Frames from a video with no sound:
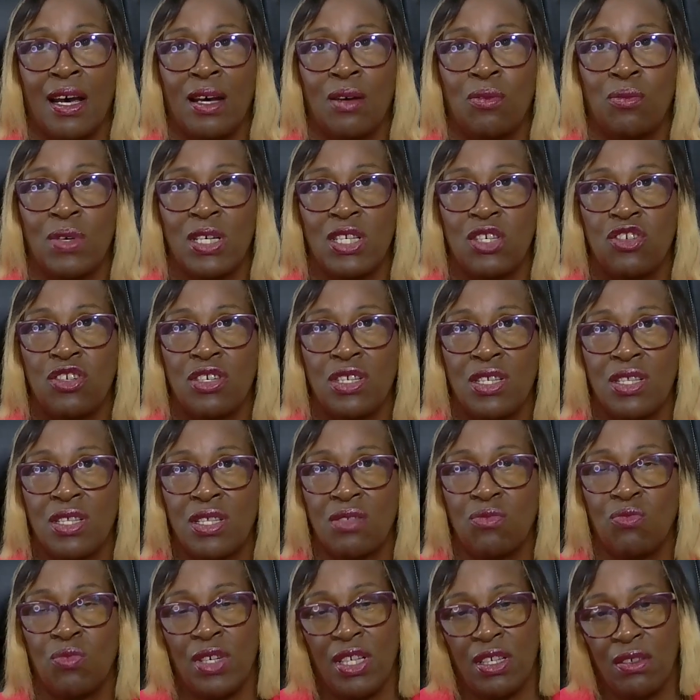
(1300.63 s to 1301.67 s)
which is,
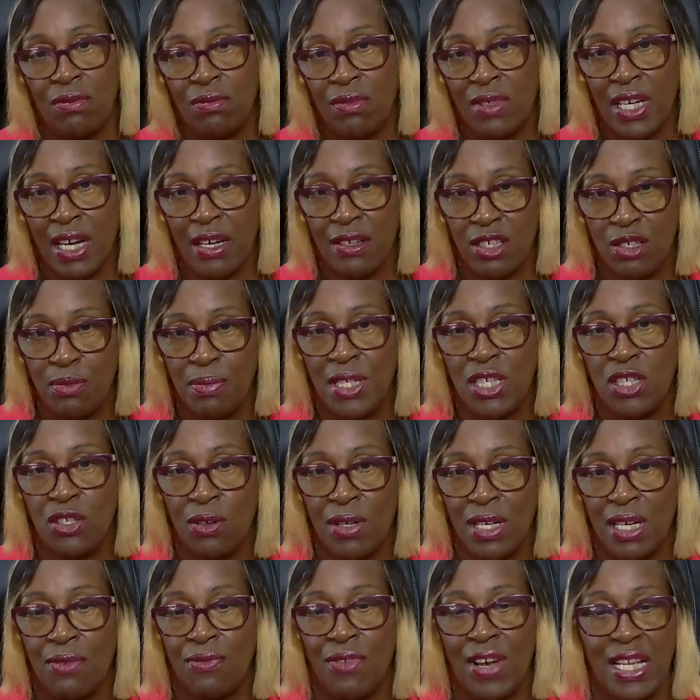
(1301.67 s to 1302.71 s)
we're going to be
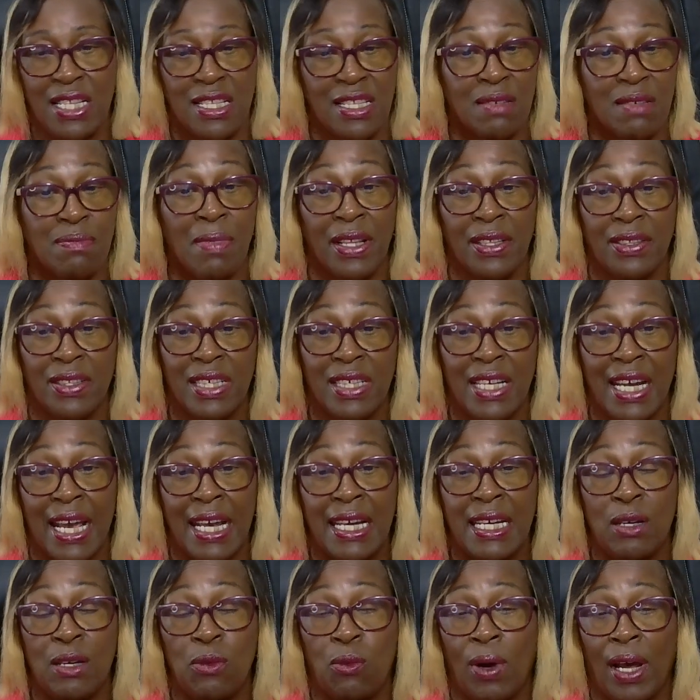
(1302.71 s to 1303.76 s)
doing events monthly
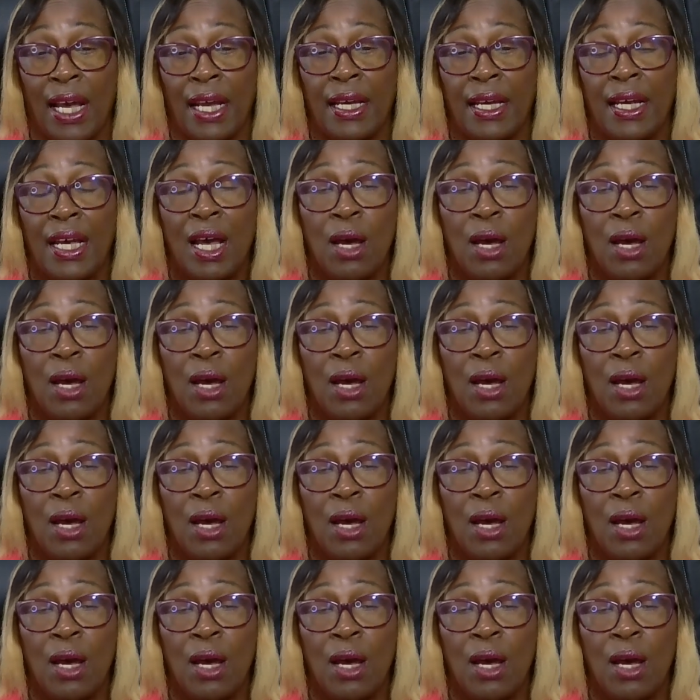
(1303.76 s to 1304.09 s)
anyway.